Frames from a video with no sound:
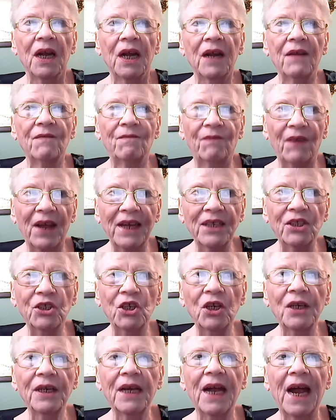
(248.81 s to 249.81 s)

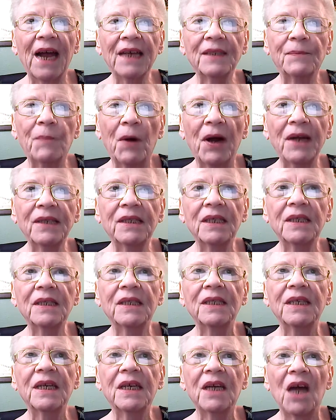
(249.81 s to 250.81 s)
inflation, gas prices,
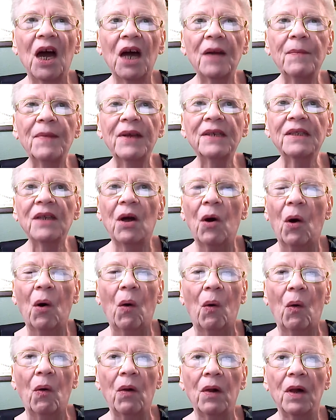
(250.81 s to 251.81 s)
and the economy as a
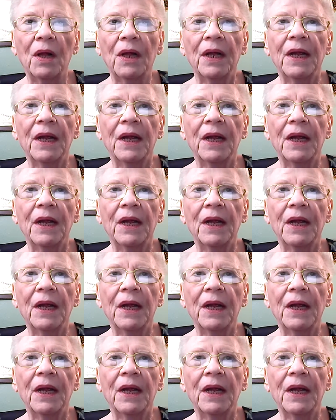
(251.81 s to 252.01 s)
whole.